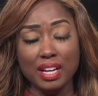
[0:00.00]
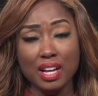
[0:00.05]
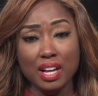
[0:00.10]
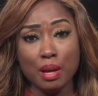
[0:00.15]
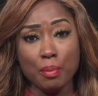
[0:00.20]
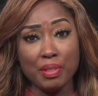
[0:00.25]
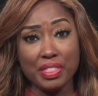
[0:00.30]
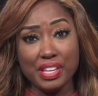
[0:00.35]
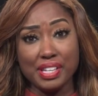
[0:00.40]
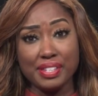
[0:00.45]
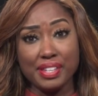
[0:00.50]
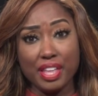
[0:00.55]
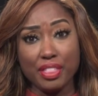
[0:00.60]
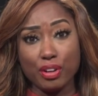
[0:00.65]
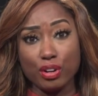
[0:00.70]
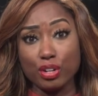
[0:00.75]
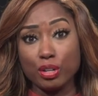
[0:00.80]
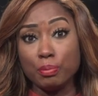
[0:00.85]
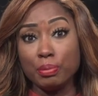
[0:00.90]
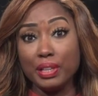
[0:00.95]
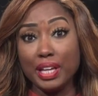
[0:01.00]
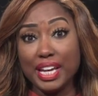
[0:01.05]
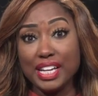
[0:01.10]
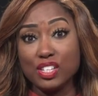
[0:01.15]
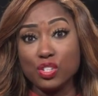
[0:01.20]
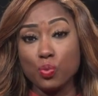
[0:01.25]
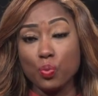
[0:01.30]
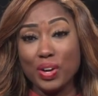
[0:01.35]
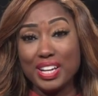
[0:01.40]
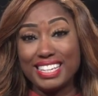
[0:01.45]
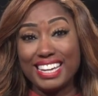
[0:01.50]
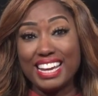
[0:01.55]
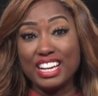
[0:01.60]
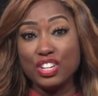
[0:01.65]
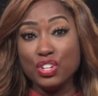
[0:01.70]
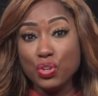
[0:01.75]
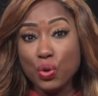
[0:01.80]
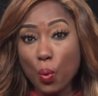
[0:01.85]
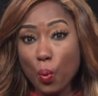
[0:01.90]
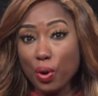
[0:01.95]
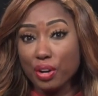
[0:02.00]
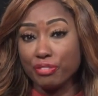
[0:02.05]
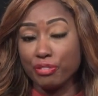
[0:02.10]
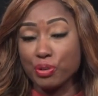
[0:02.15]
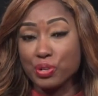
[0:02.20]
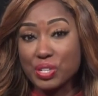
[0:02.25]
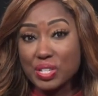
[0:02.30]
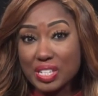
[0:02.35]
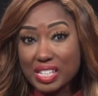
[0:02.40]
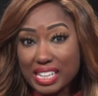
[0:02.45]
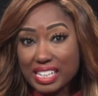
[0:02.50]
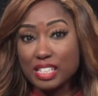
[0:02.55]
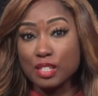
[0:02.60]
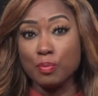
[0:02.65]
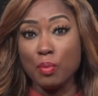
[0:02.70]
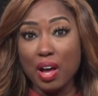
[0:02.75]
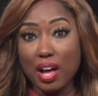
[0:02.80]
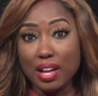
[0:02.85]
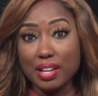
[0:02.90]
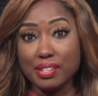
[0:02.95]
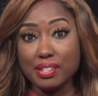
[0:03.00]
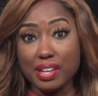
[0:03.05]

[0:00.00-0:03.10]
But they say their complaints went ignored for six months,